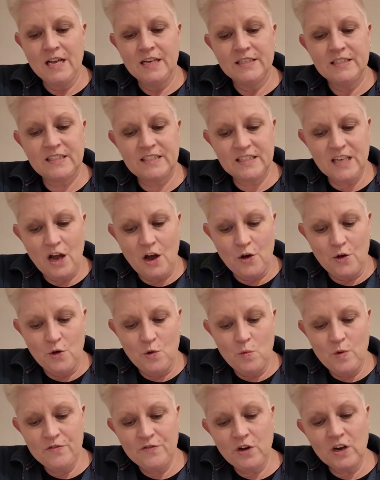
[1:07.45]
So
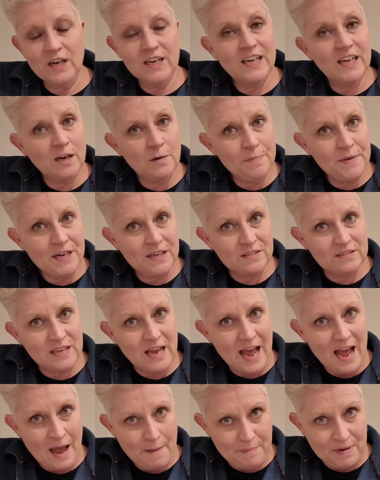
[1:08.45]
we've got a little bit
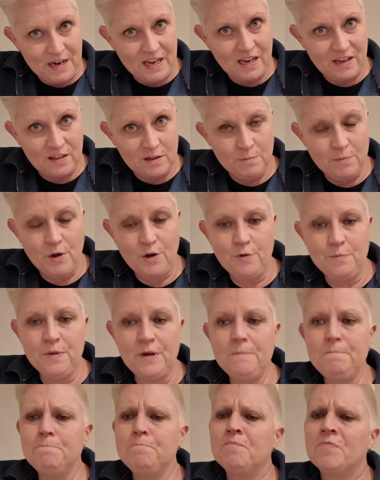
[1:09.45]
happening at the
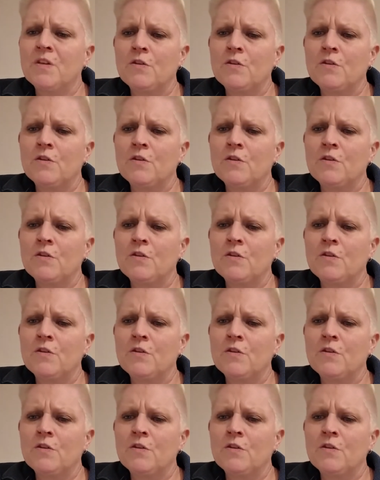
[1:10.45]
moment.